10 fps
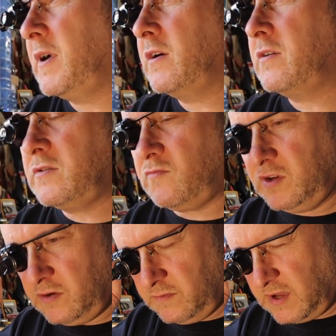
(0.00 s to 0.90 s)
i am going to
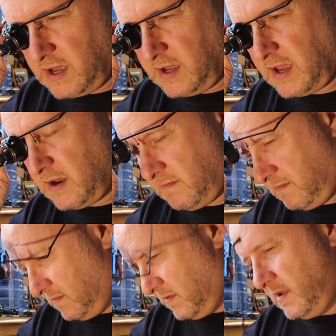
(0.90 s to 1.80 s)
redo that again.
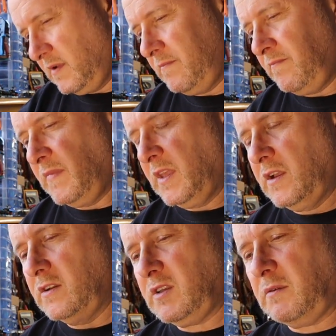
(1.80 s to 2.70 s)

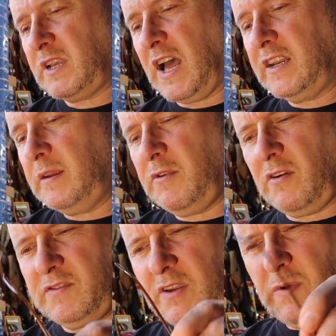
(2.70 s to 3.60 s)
So that was handy, but
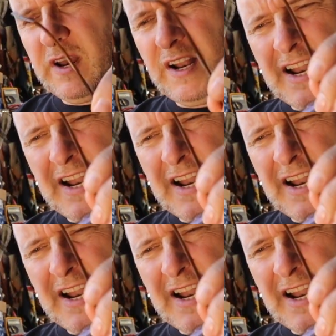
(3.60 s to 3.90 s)
obviously wearing